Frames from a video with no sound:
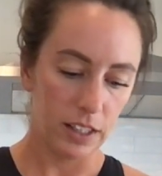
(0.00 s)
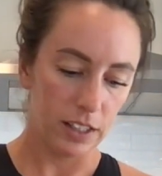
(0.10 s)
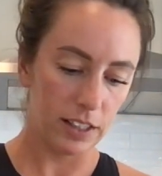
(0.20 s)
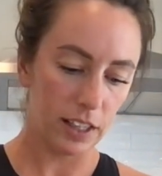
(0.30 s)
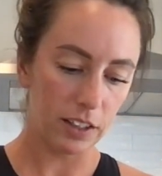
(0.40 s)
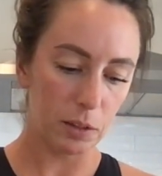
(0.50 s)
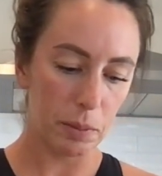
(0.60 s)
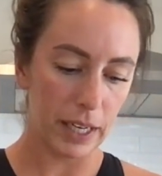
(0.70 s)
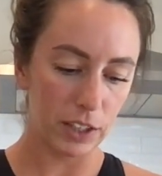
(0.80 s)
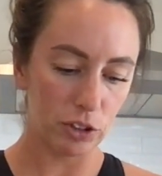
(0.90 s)
salad
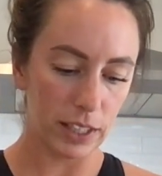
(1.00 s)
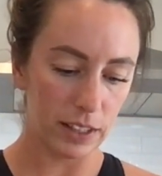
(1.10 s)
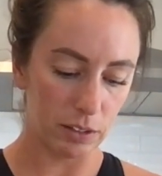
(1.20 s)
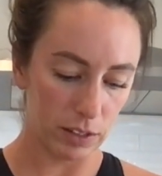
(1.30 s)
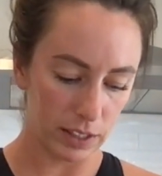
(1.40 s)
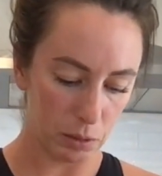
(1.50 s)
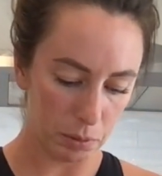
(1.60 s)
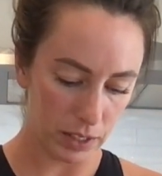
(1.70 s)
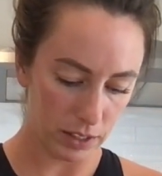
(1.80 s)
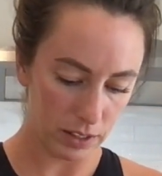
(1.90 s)
bag dressing
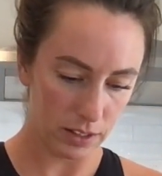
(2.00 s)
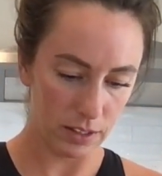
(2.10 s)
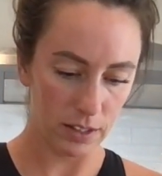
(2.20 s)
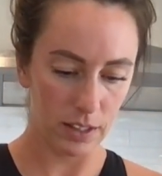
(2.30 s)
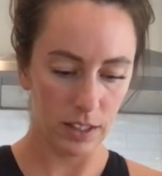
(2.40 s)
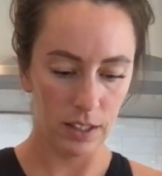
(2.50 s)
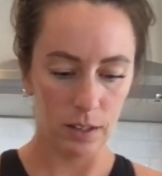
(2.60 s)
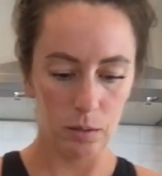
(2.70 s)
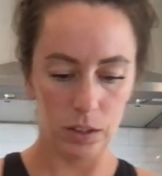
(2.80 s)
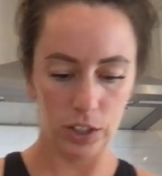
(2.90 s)
recipe,
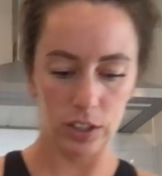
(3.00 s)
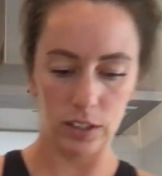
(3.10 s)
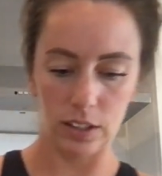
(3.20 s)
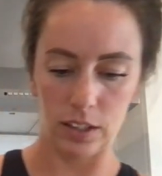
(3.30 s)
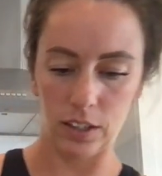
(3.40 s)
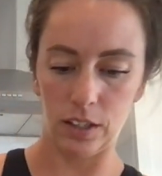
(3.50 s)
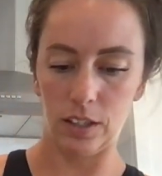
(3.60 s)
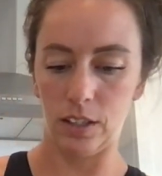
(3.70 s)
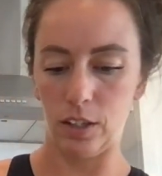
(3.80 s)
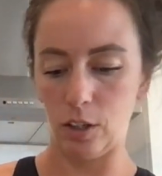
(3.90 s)
which is
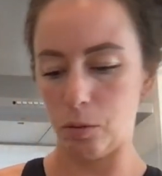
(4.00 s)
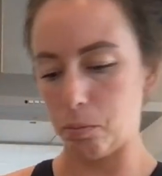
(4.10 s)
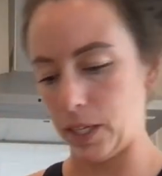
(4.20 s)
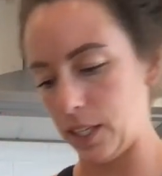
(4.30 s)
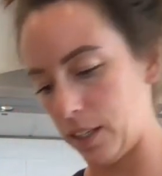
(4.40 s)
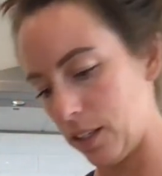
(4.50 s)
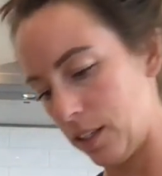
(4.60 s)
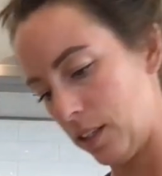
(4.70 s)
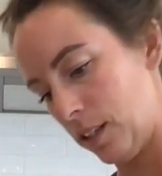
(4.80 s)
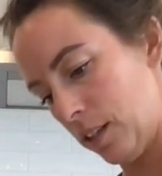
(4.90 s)
homemade,
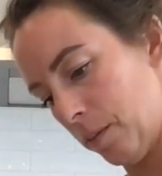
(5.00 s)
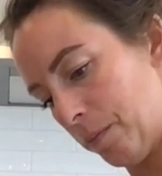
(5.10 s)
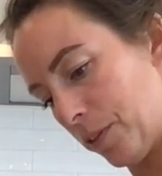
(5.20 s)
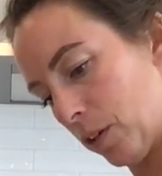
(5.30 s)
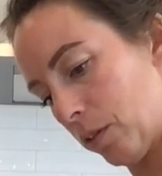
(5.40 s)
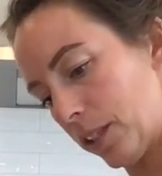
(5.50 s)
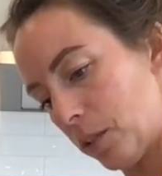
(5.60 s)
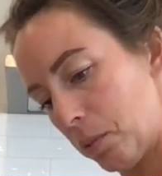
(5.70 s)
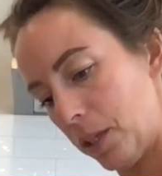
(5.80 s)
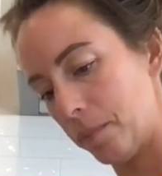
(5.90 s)
no
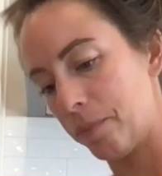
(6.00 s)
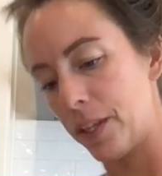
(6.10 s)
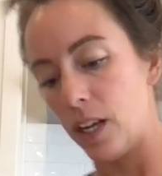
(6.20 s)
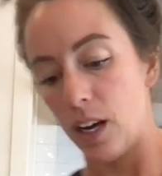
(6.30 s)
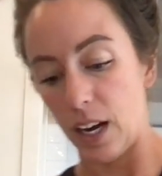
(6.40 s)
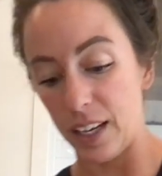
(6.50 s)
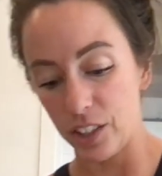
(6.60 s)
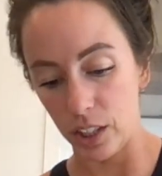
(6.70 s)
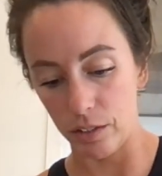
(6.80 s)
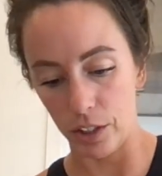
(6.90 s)
recipe. I
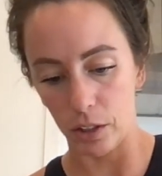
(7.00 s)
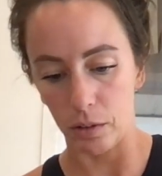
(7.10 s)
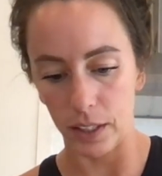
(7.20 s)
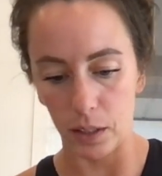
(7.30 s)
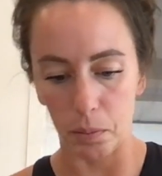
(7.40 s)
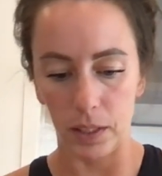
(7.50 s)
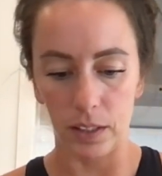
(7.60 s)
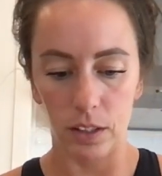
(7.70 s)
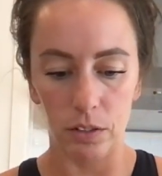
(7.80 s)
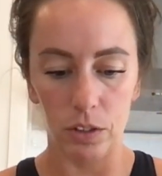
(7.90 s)
actually have 0
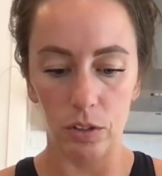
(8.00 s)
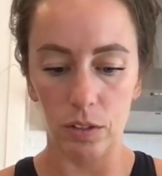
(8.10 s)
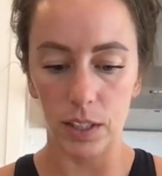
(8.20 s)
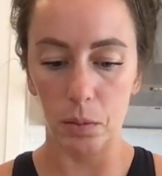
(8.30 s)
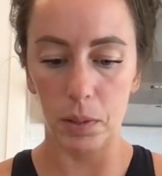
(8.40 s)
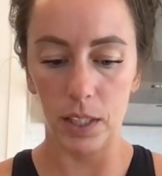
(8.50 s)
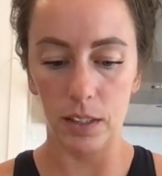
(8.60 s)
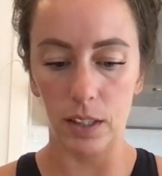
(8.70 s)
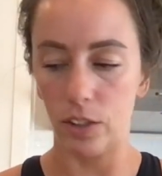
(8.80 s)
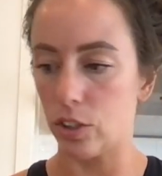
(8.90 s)
recipes. I don't use
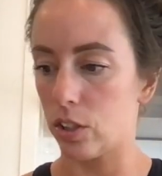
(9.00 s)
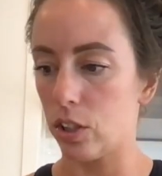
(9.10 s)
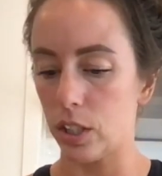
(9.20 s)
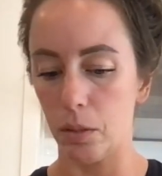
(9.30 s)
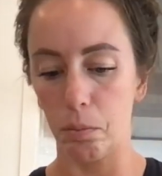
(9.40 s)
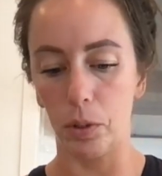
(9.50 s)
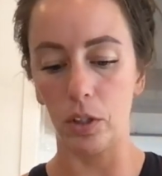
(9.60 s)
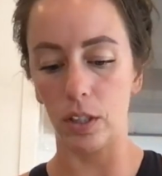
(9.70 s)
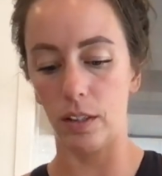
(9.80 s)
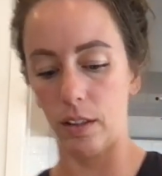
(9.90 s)
recipes. I just cook in
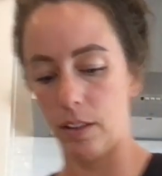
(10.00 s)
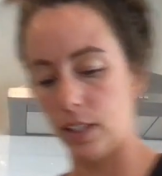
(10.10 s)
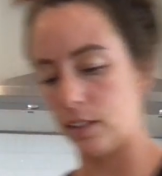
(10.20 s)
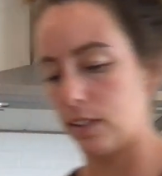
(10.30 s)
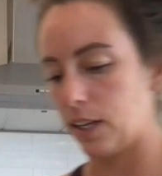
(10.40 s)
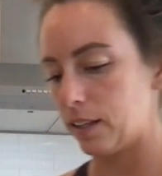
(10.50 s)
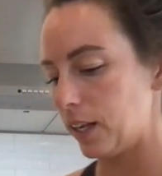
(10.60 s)
bulk the things that I